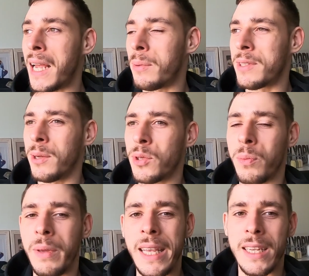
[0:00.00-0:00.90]
I was also
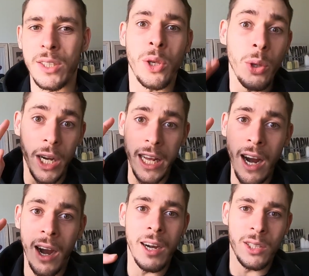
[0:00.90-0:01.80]
being a security
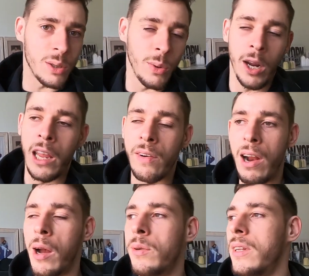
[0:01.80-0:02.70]
guard, just walking
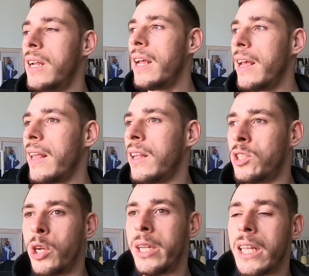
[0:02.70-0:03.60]
around,
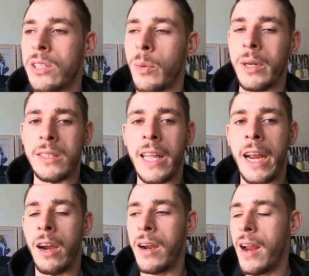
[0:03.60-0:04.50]
ensuring that someone is
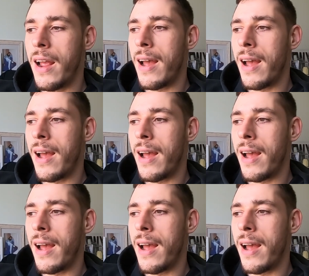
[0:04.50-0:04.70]
there.